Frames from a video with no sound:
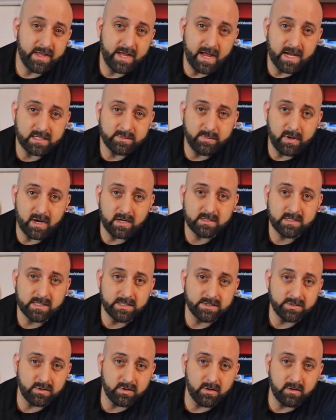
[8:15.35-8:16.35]
the Xbox
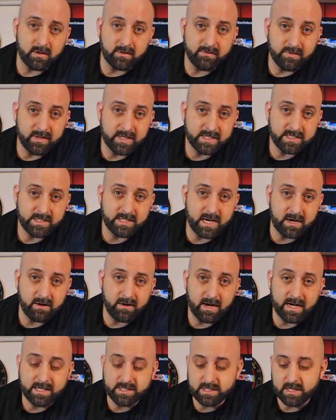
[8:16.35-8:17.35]
controller for this
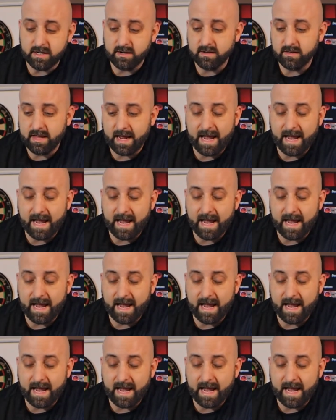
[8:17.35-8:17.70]
generation,